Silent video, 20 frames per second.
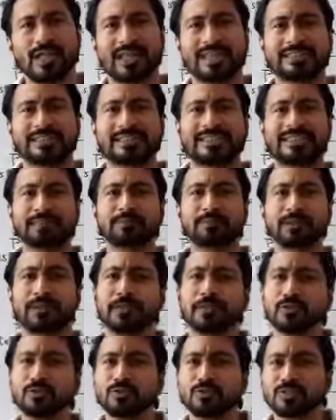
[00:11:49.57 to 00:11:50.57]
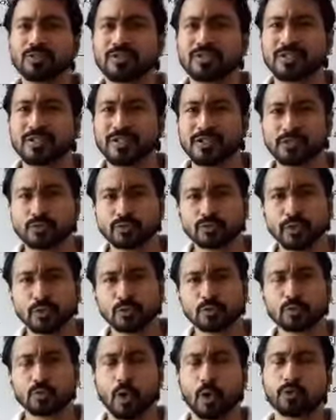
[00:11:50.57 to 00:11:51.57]
they produce
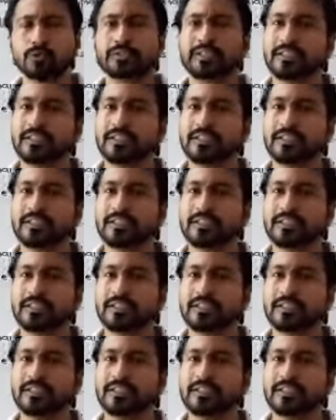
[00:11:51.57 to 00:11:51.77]
throughout